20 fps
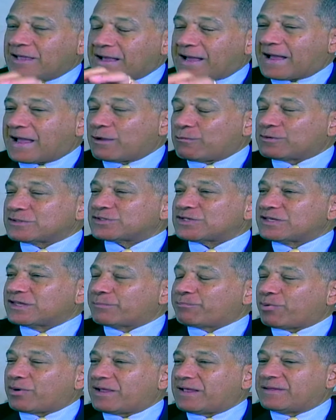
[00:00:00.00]
I was in
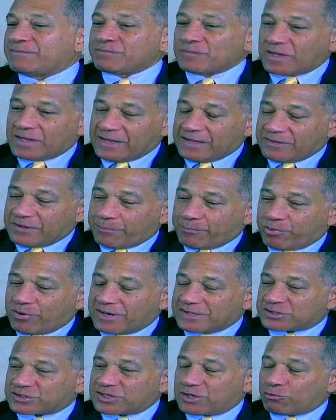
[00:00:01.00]
the
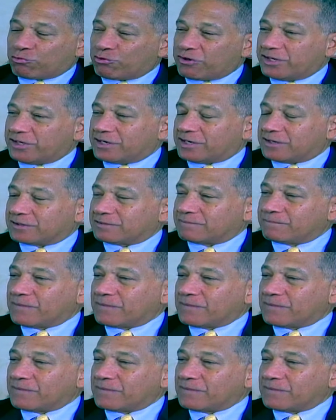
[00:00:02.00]
press arena,